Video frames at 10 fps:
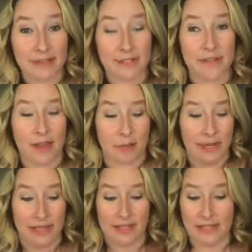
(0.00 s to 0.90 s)
So that
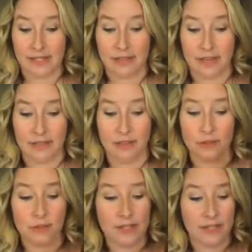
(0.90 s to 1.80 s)
means like you're
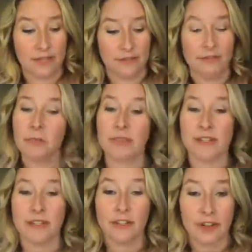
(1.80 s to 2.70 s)
losing
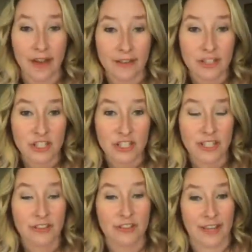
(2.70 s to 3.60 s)
50% of your collagen
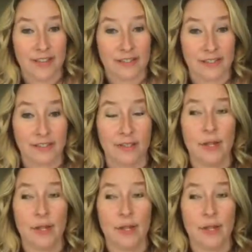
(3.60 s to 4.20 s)
and your elastin.